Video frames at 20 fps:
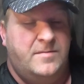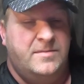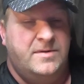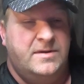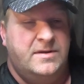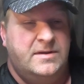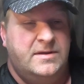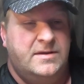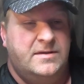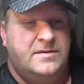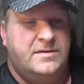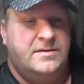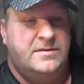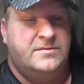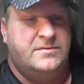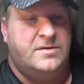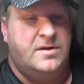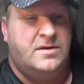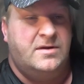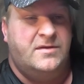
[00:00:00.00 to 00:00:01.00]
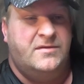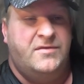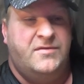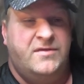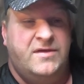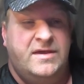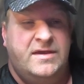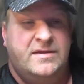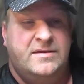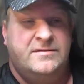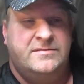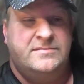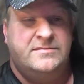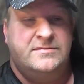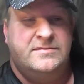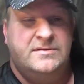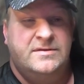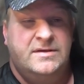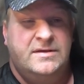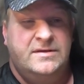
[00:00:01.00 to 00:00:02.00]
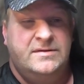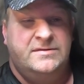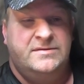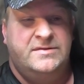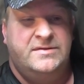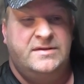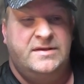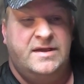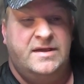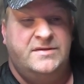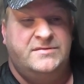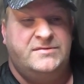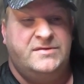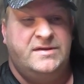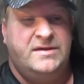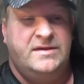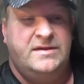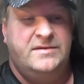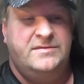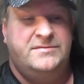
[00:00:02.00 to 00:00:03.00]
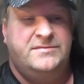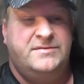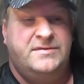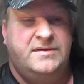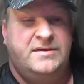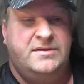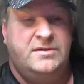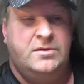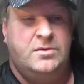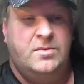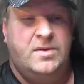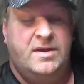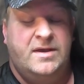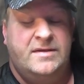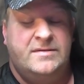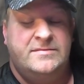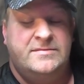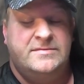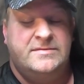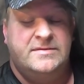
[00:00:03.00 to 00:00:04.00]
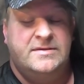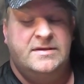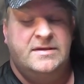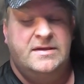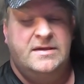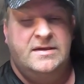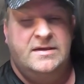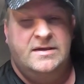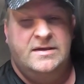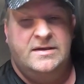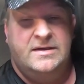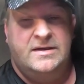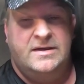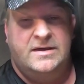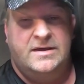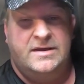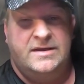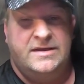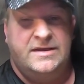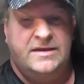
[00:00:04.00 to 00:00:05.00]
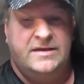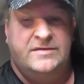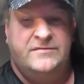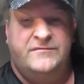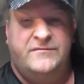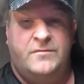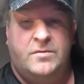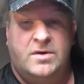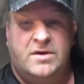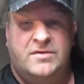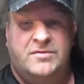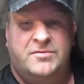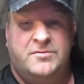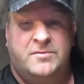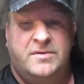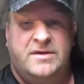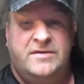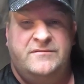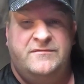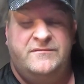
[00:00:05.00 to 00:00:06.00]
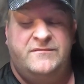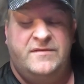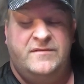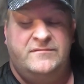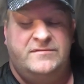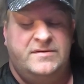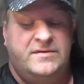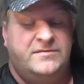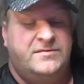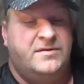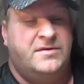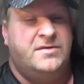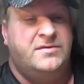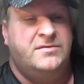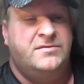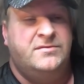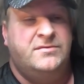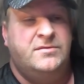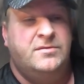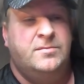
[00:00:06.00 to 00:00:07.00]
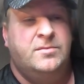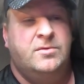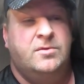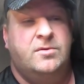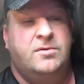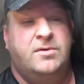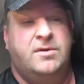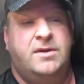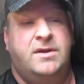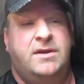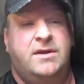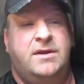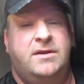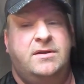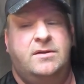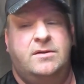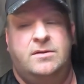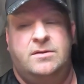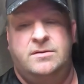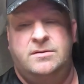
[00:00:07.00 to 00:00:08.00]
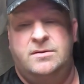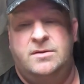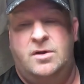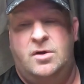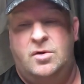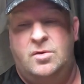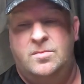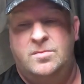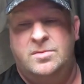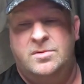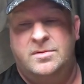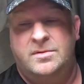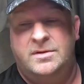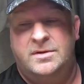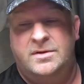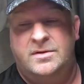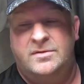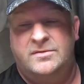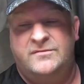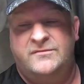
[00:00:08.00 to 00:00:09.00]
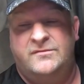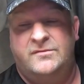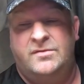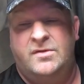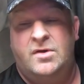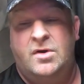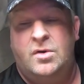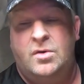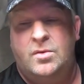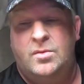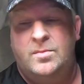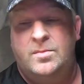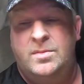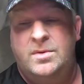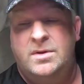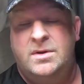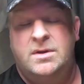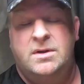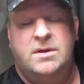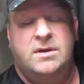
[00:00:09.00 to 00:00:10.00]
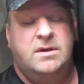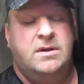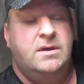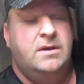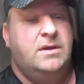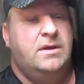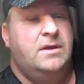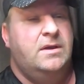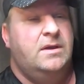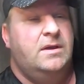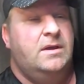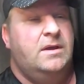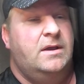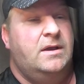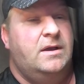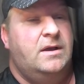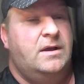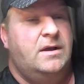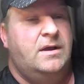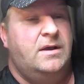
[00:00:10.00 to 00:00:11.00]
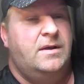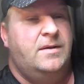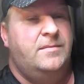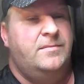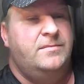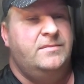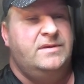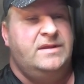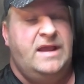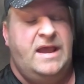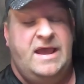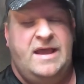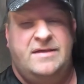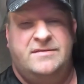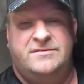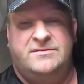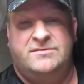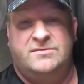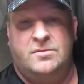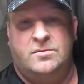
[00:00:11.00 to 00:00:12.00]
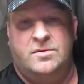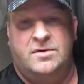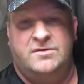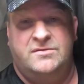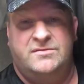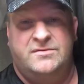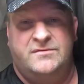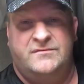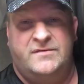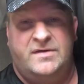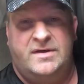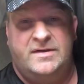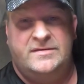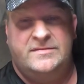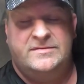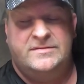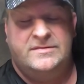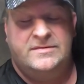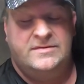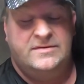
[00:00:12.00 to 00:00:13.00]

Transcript: me a, it's called a Thecus T H E C U S uh, N4350. It's a consumer grade home, you know, it's for the home uh, NAS storage device.